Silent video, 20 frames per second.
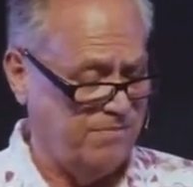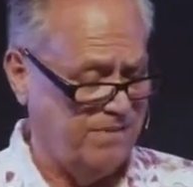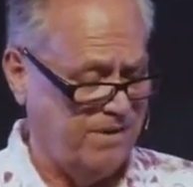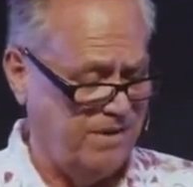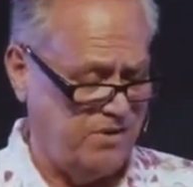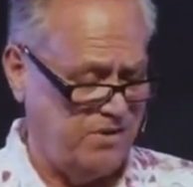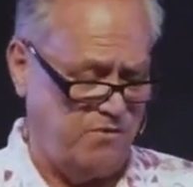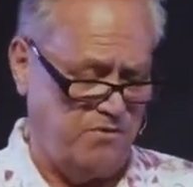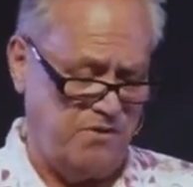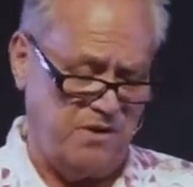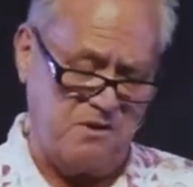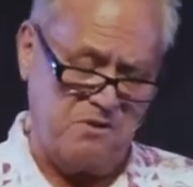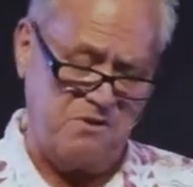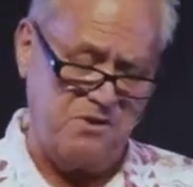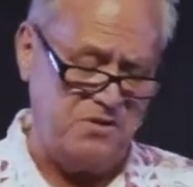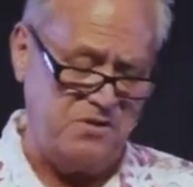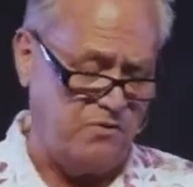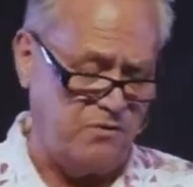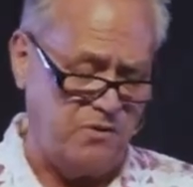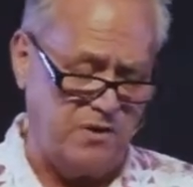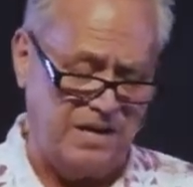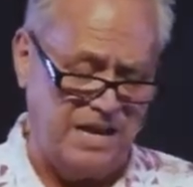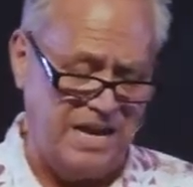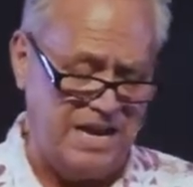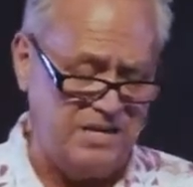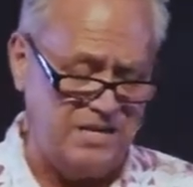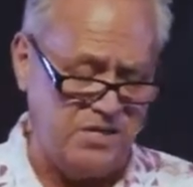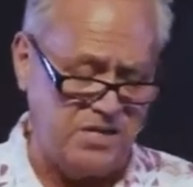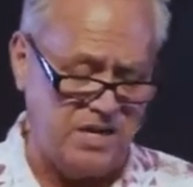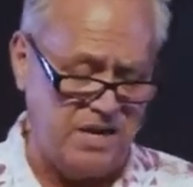There's a very different
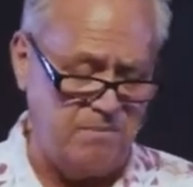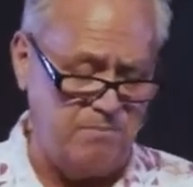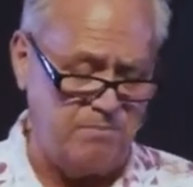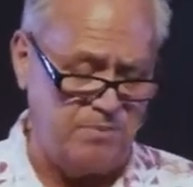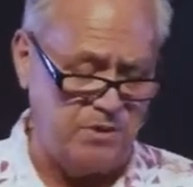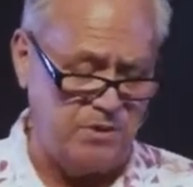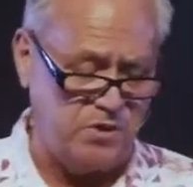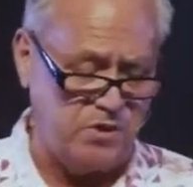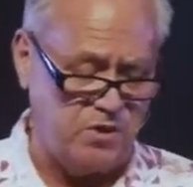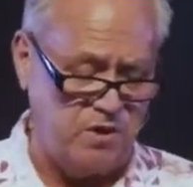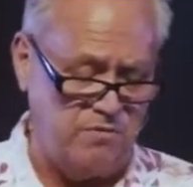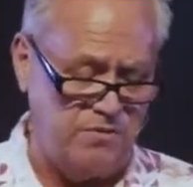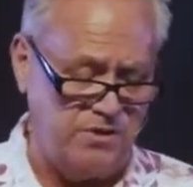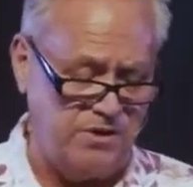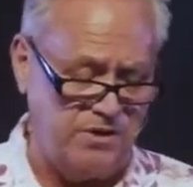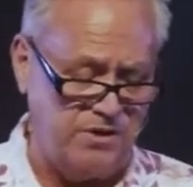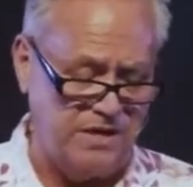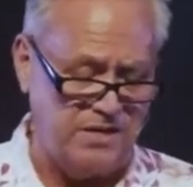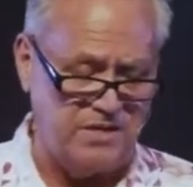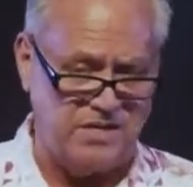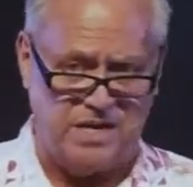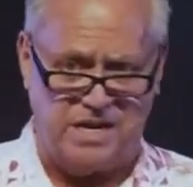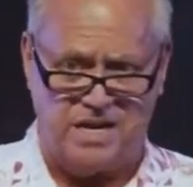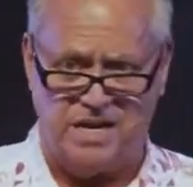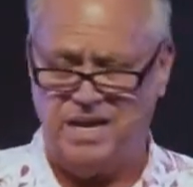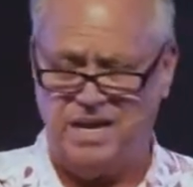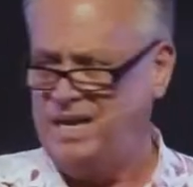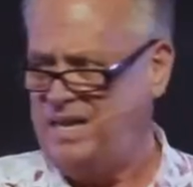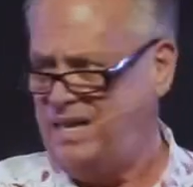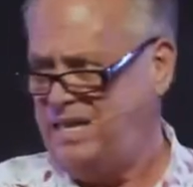landscape post-COVID-19.
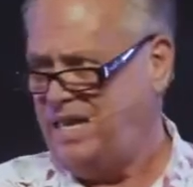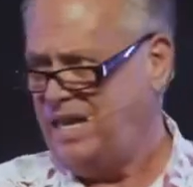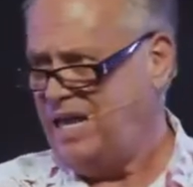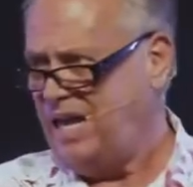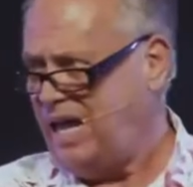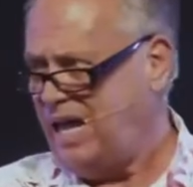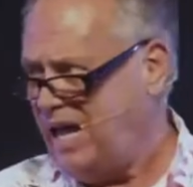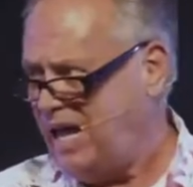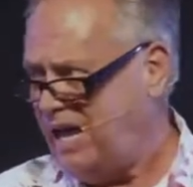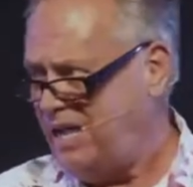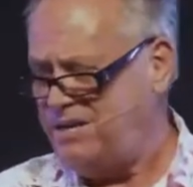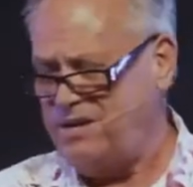I